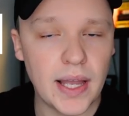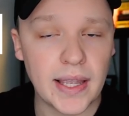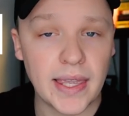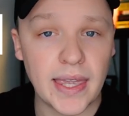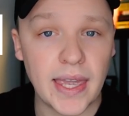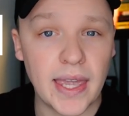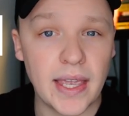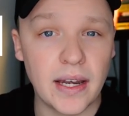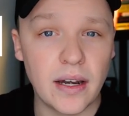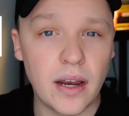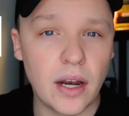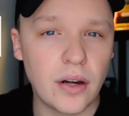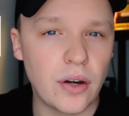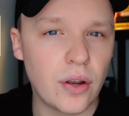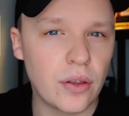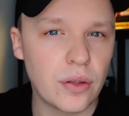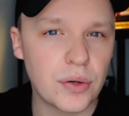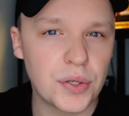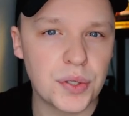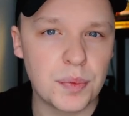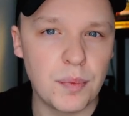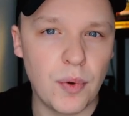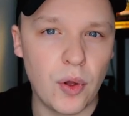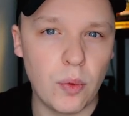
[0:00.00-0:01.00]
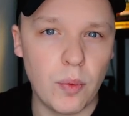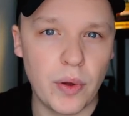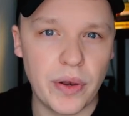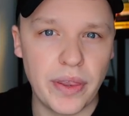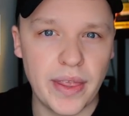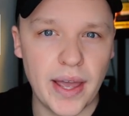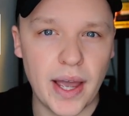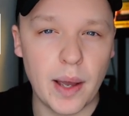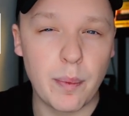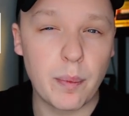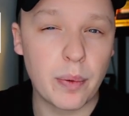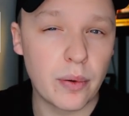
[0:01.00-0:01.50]
Again, another small
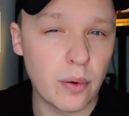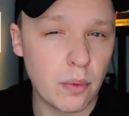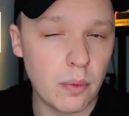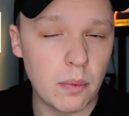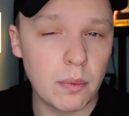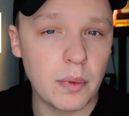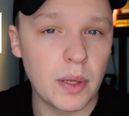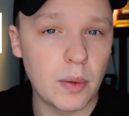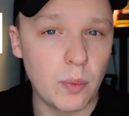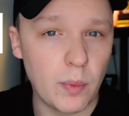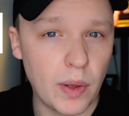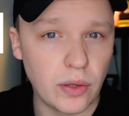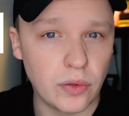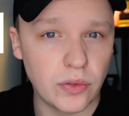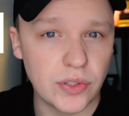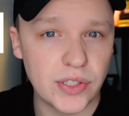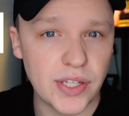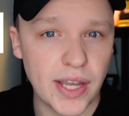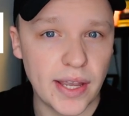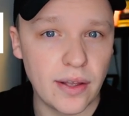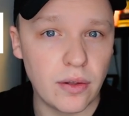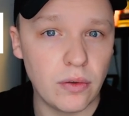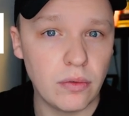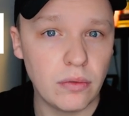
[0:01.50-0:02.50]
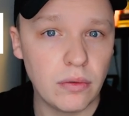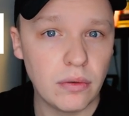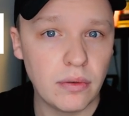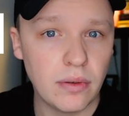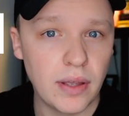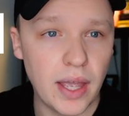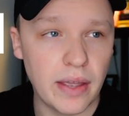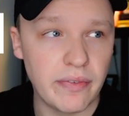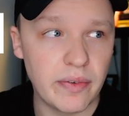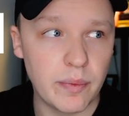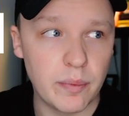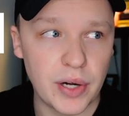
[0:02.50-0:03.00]
one that I probably will sell
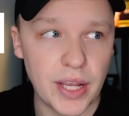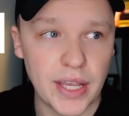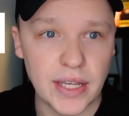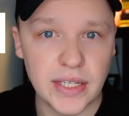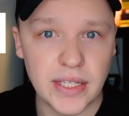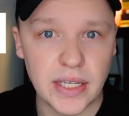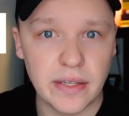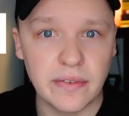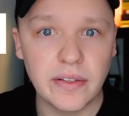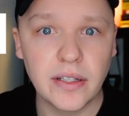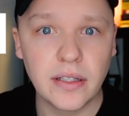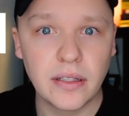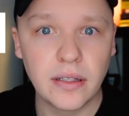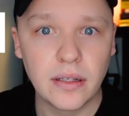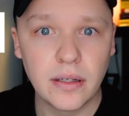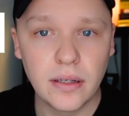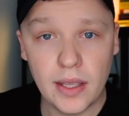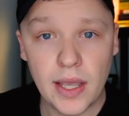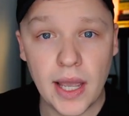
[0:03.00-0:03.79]
if it breaks even.